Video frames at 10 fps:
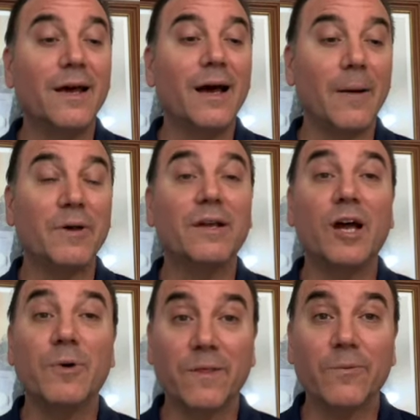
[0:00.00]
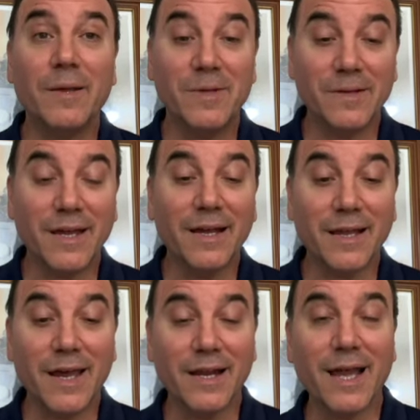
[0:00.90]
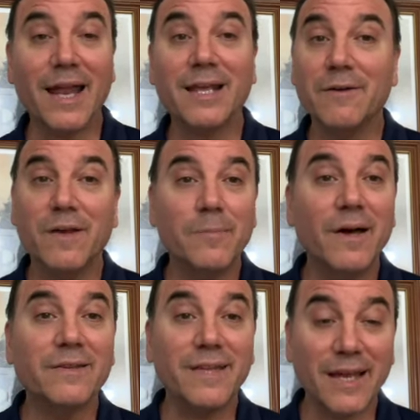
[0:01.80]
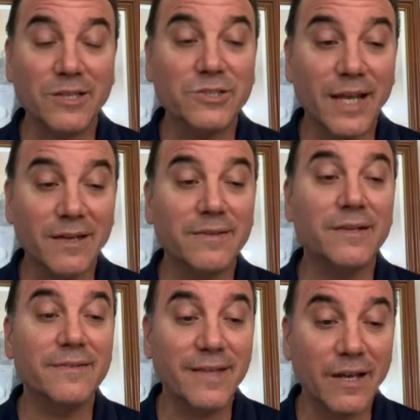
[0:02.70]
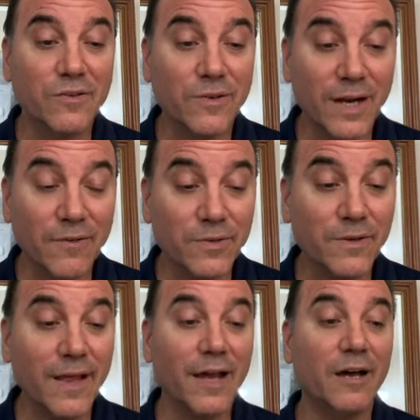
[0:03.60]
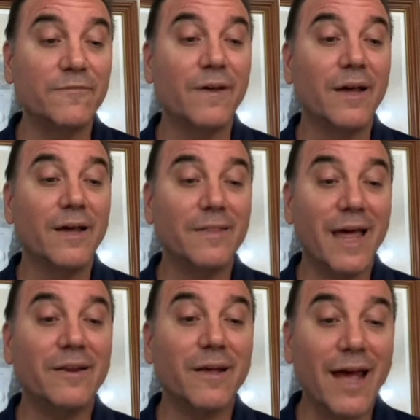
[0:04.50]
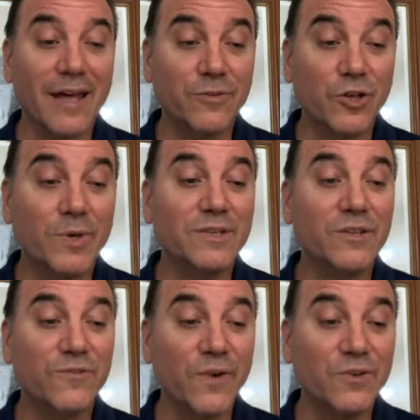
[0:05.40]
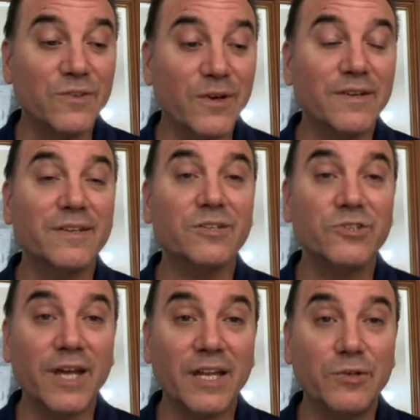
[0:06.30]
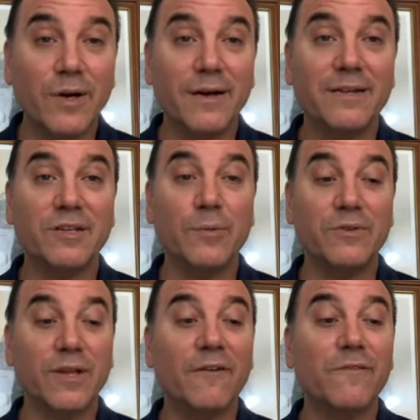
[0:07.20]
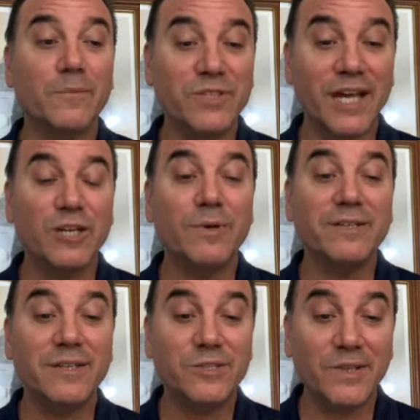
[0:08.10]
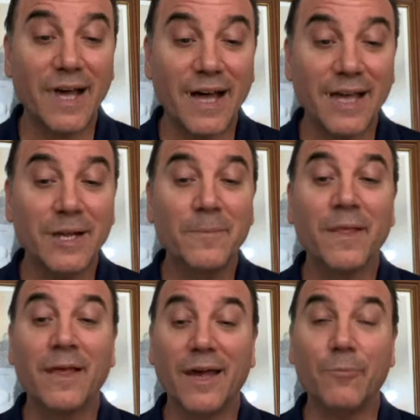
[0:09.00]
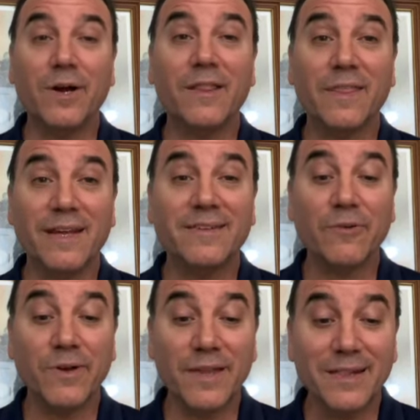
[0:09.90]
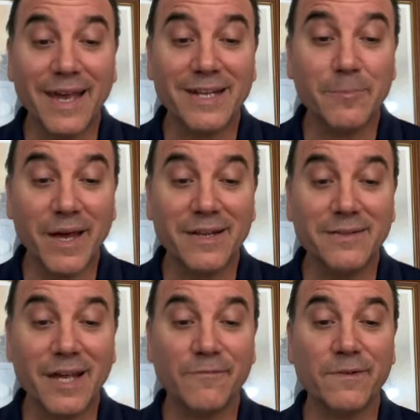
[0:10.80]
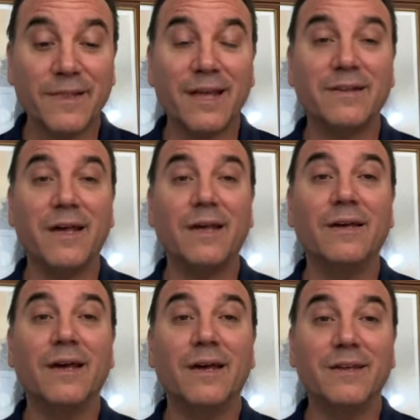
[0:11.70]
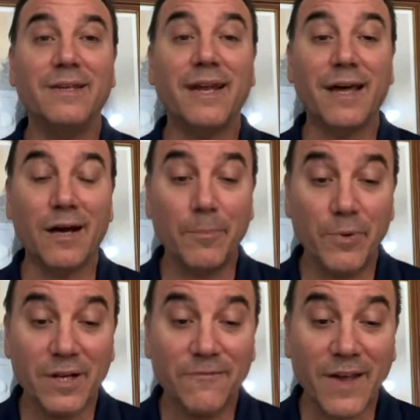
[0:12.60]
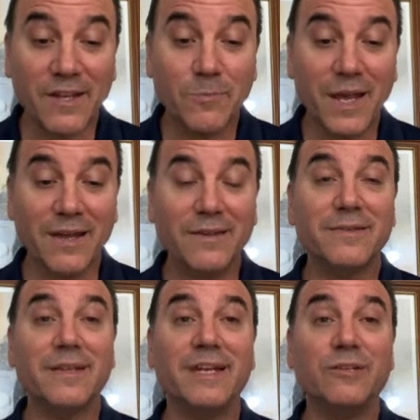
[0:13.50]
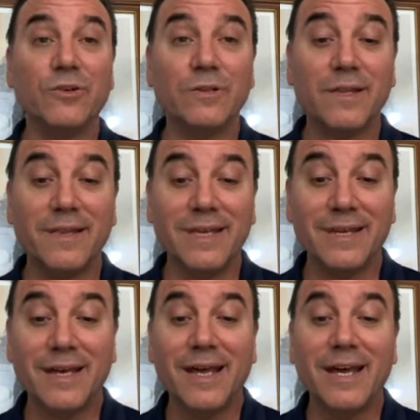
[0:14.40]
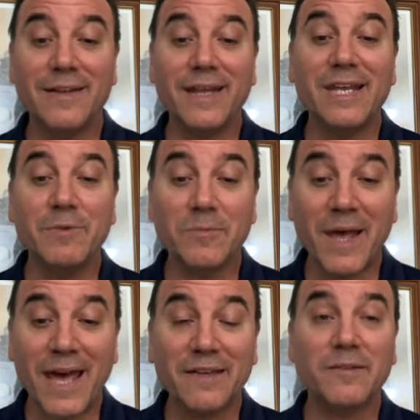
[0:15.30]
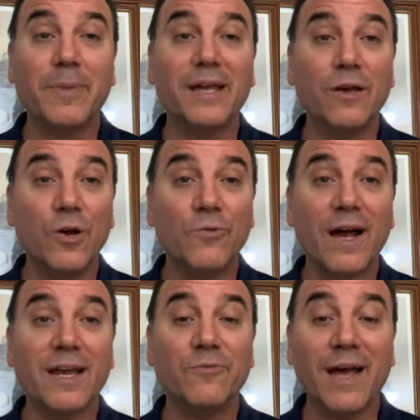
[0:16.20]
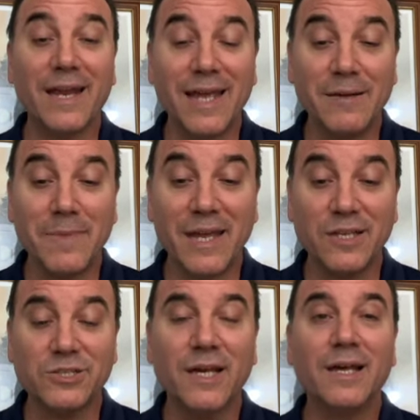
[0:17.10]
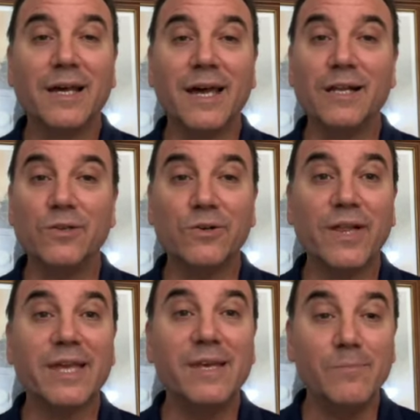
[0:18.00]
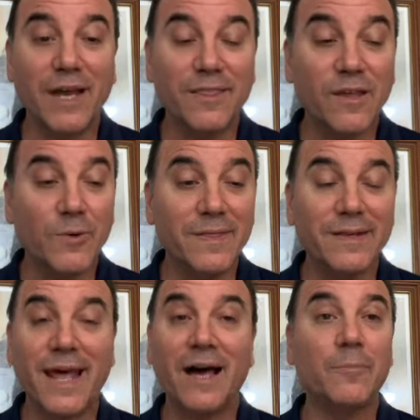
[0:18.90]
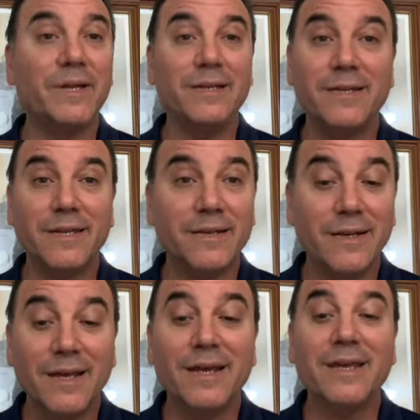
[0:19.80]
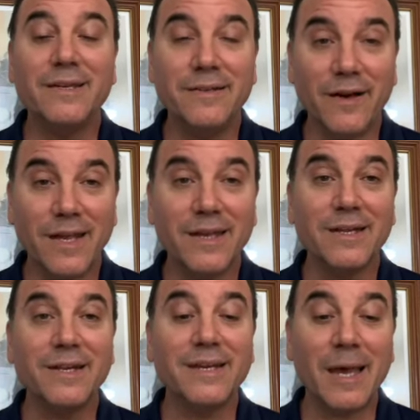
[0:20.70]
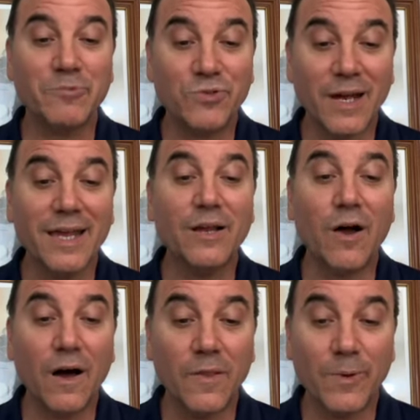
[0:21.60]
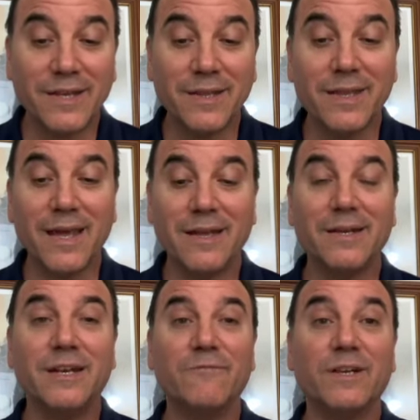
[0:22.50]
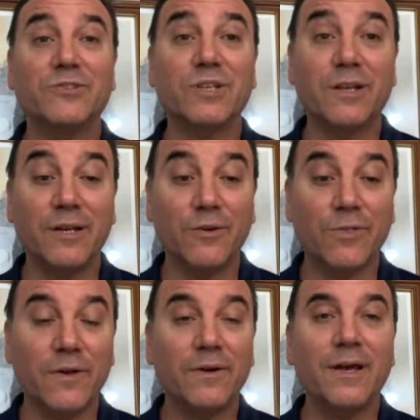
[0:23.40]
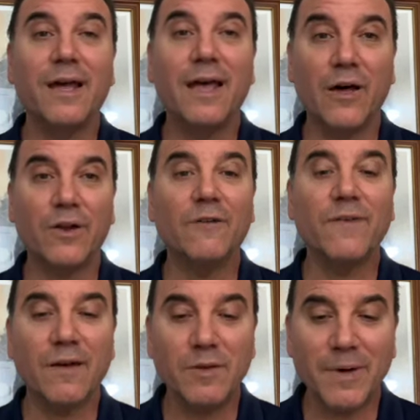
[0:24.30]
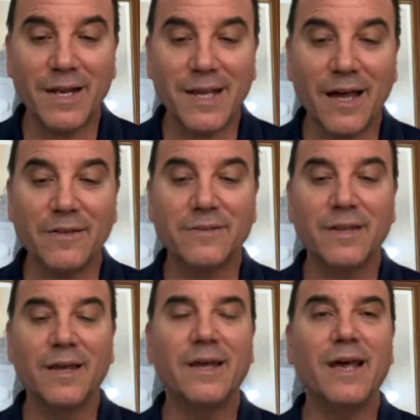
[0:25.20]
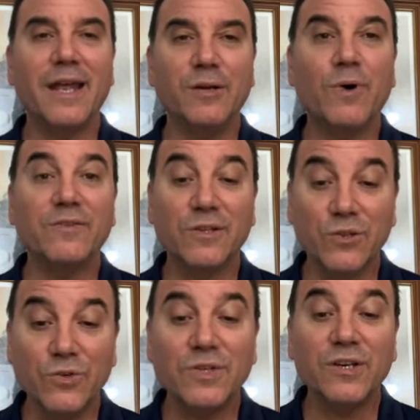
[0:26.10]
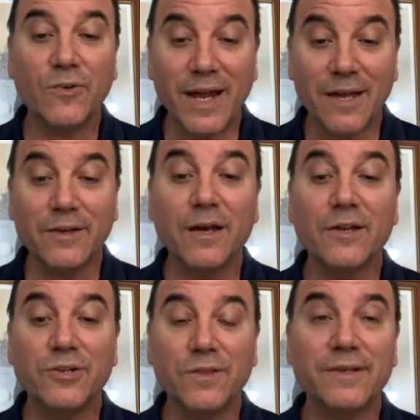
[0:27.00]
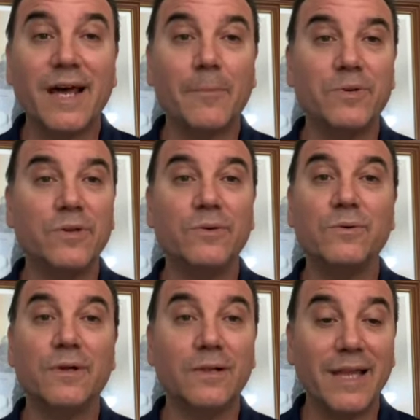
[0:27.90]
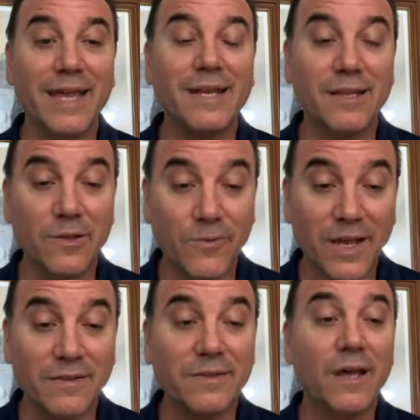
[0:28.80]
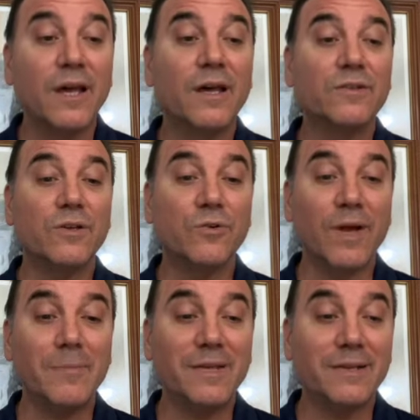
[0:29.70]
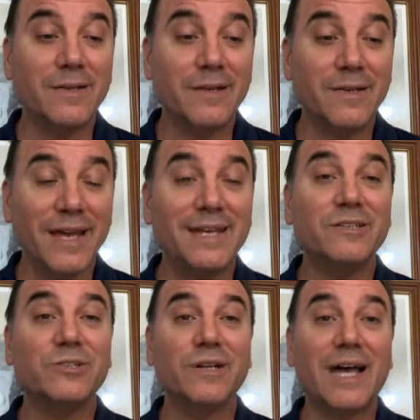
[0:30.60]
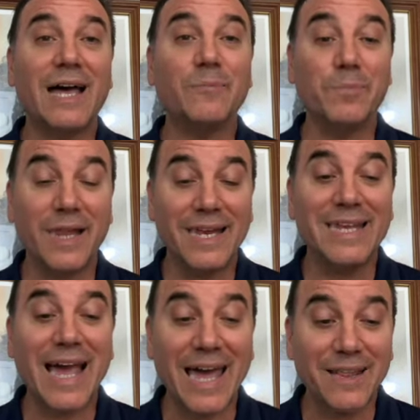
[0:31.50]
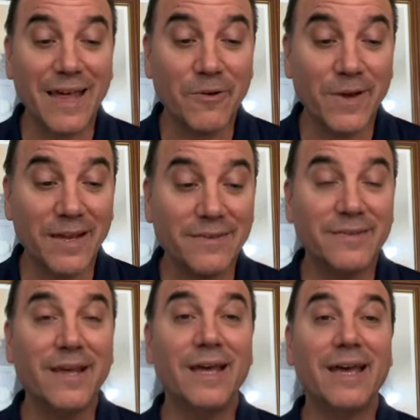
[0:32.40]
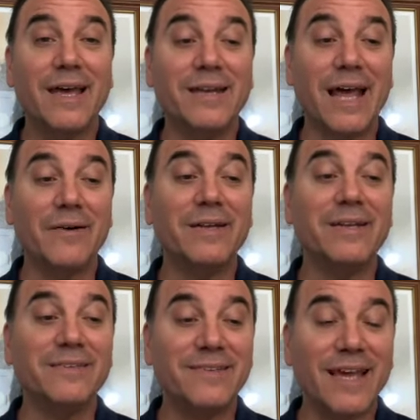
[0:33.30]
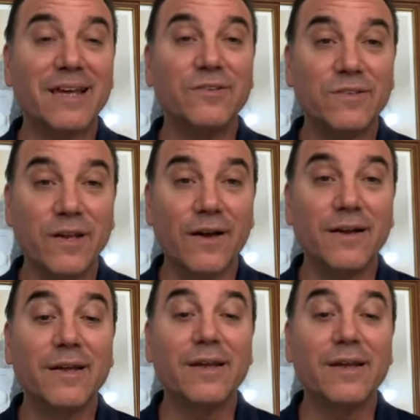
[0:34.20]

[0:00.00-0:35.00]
I'm going to go with Arabian Knight again. I got to give him a second chance in his second start after a layoff. That Haskell was his first start since January, so he was off from January to July. And one of the things I really liked about his effort that day is he got up on a fast pace, and then he took the lead, and then he was passed by Go Rocket Ride and Mage, and it looked like he might throw in the towel, but he didn't. He dug in, and he kept trying all the way to the end, and he finished a clear third, held off everybody else, and he wasn't losing ground to the top two late in the race. So Arabian Knight should have gotten plenty out of that race, and now in his second start